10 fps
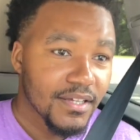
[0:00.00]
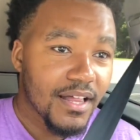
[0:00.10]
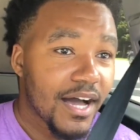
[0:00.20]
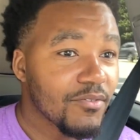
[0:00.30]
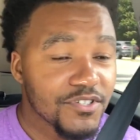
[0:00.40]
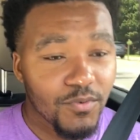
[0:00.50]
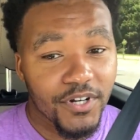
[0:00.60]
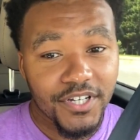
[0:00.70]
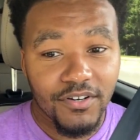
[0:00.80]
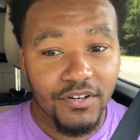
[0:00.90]
I was
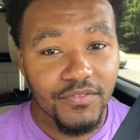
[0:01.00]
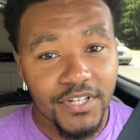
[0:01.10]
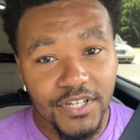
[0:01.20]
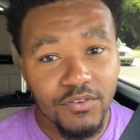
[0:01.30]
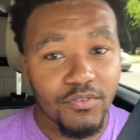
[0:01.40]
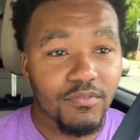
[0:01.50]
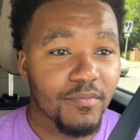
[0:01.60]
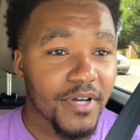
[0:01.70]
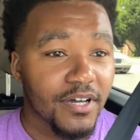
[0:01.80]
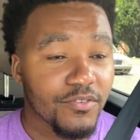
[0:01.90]
working on a video for one
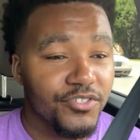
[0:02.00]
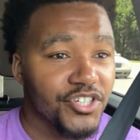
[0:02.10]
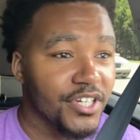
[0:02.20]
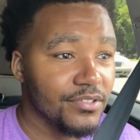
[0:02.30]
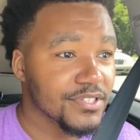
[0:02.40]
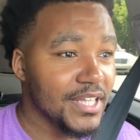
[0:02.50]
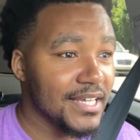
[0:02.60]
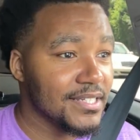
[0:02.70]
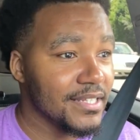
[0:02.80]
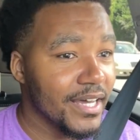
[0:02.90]
of my other channels
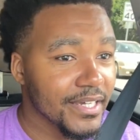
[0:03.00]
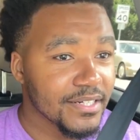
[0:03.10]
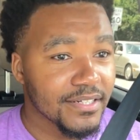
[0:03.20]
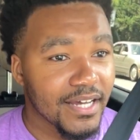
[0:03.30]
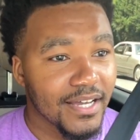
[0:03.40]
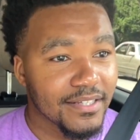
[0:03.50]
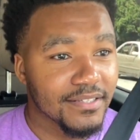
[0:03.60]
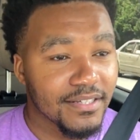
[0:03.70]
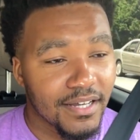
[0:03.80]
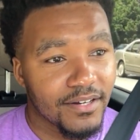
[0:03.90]
last night and I
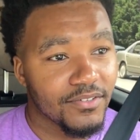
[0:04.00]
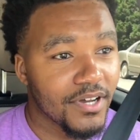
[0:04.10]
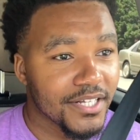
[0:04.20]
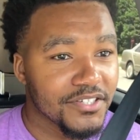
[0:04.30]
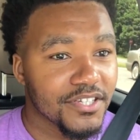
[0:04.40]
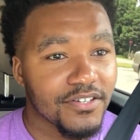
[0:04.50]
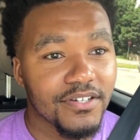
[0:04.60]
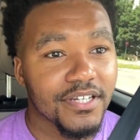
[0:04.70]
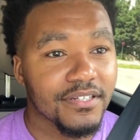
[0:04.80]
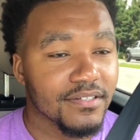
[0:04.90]
I don't know I just
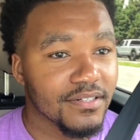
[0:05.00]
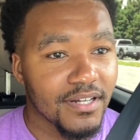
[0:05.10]
couldn't